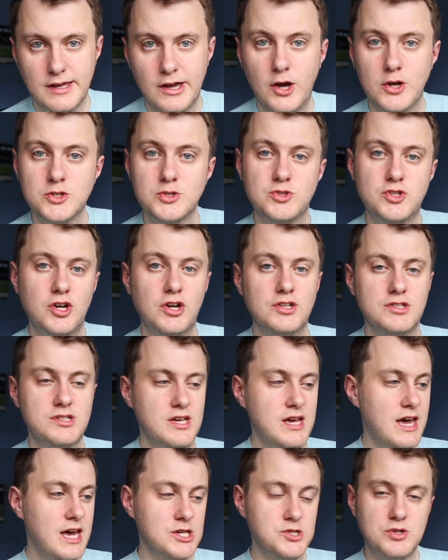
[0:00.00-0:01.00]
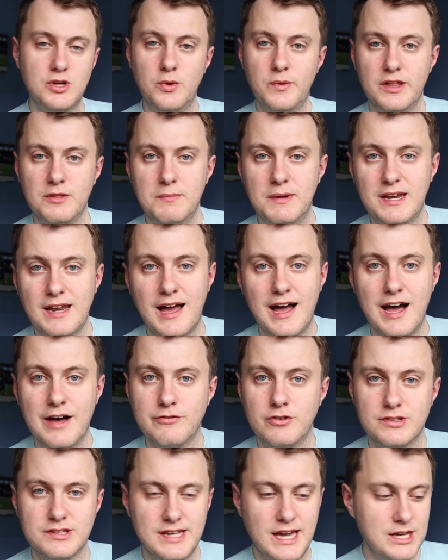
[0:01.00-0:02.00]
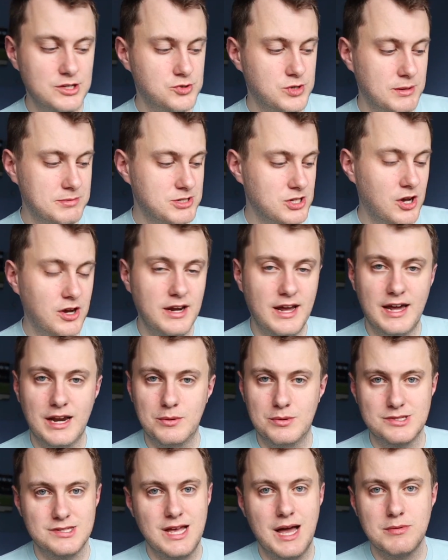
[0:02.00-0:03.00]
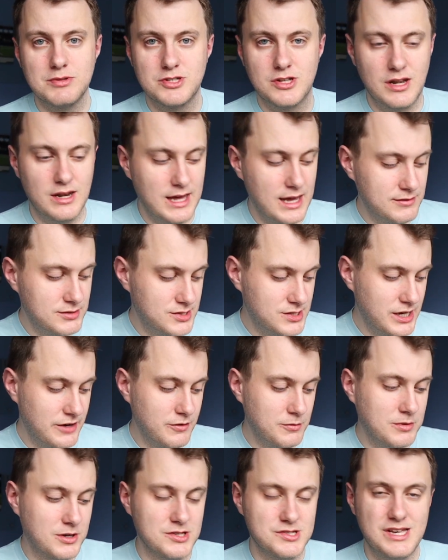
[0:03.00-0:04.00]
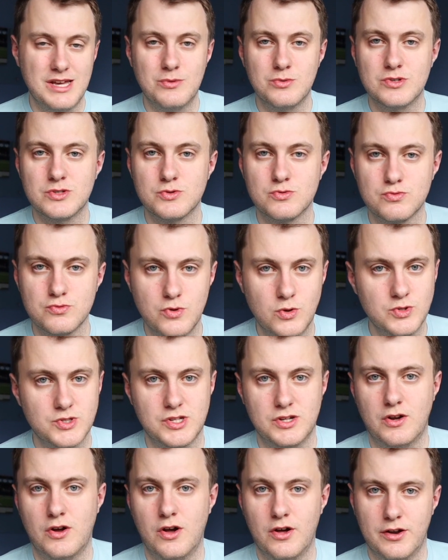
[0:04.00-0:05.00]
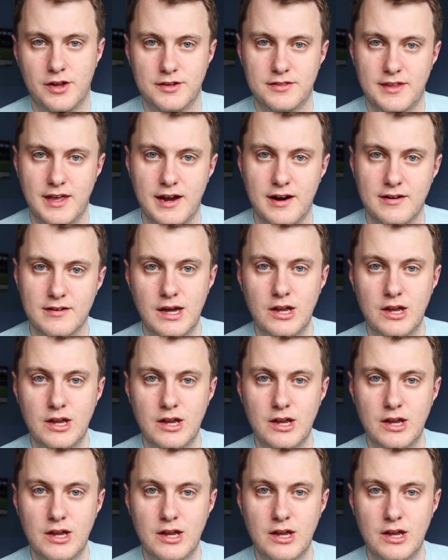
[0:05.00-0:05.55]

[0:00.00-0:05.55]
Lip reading: I also took it to Israel with me to have on day trips out and it was an absolute lifesaver because it was roasting hot out there.